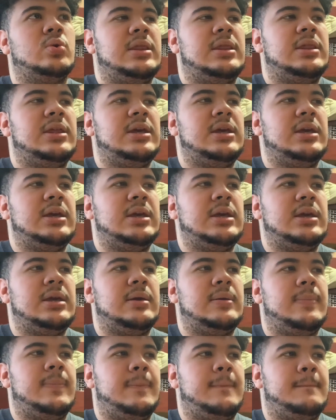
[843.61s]
the
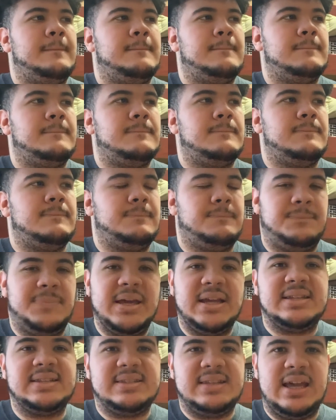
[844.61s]

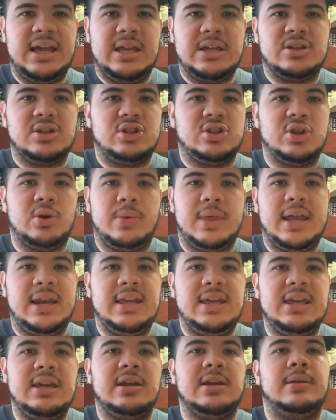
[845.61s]
big stage, so that
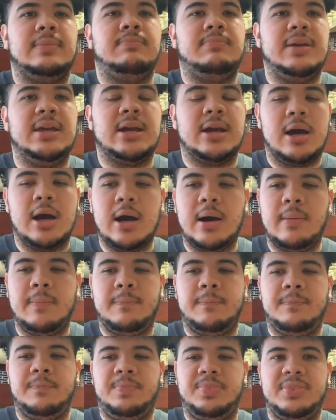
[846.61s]
he can
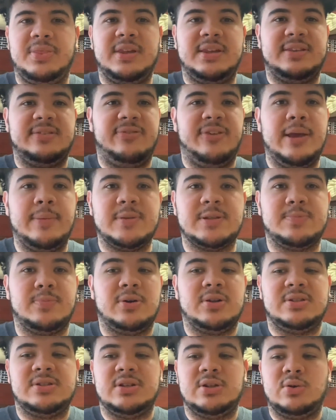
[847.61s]
become this famous
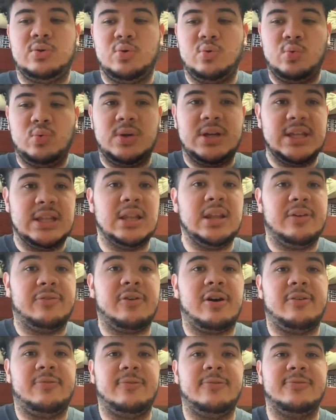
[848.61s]
person who can live
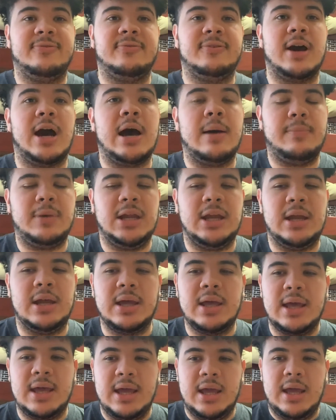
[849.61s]
off of comedy.
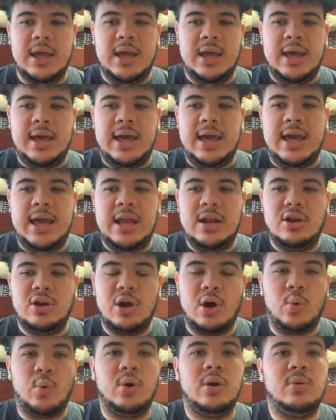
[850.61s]
And
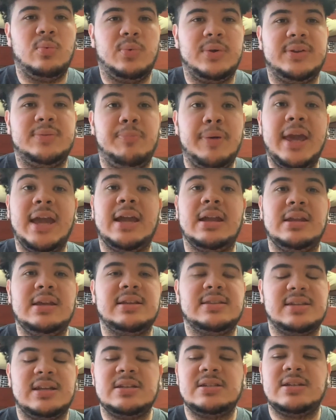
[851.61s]
no one was paying any
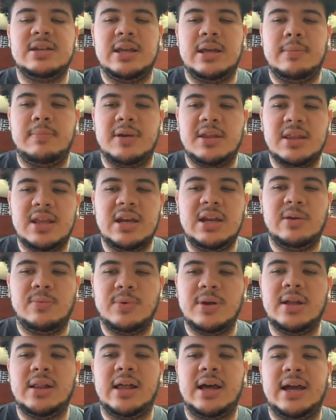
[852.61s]
attention to him. And then he
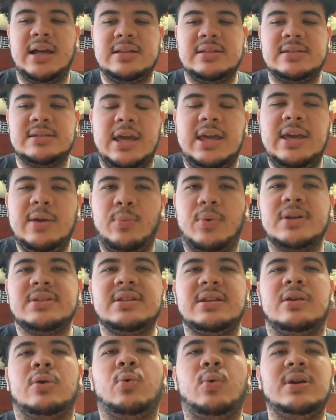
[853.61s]
realized he
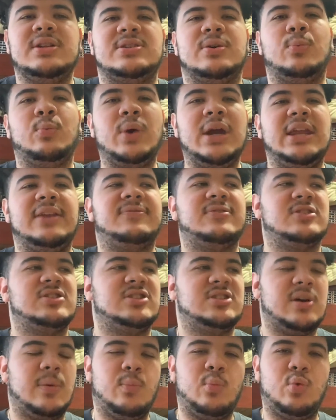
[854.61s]
wasn't going to wait for
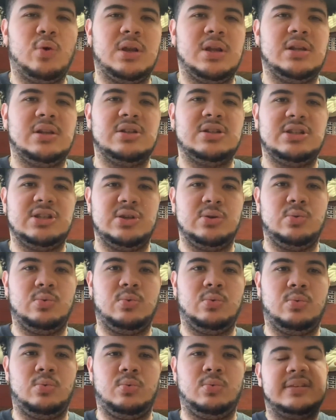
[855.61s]
someone
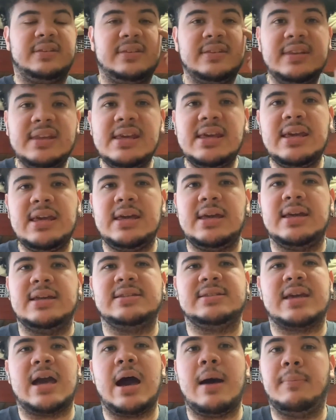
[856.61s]
to see
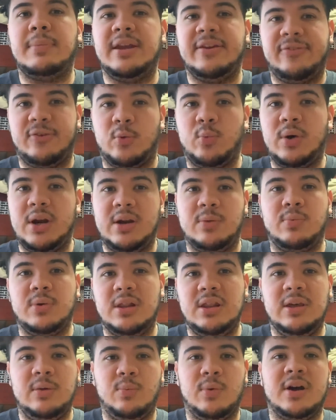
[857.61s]
his comedy for what it
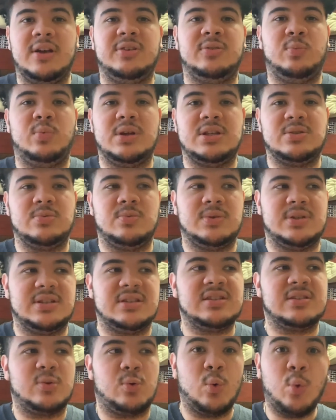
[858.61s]
really was, which was
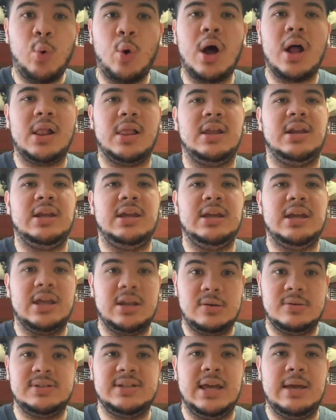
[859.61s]
quality
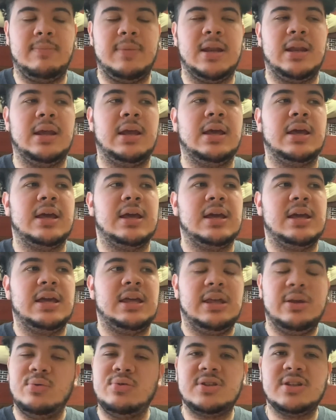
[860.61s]
entertainment.
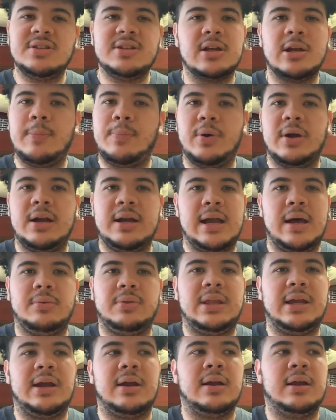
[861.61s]
He was just going to put it out
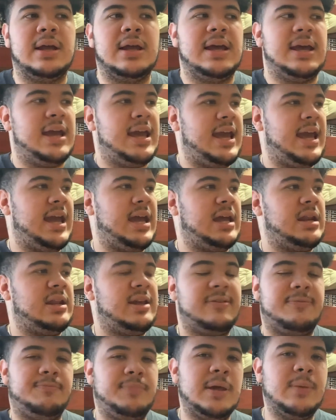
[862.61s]
there. And
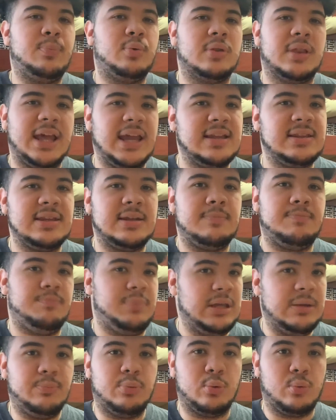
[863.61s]
if people liked it,
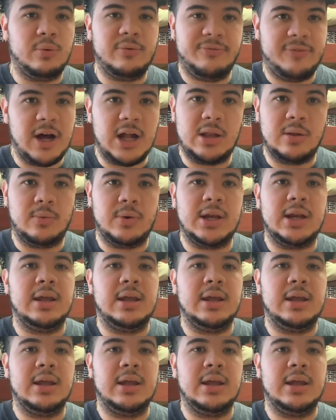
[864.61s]
people will follow it.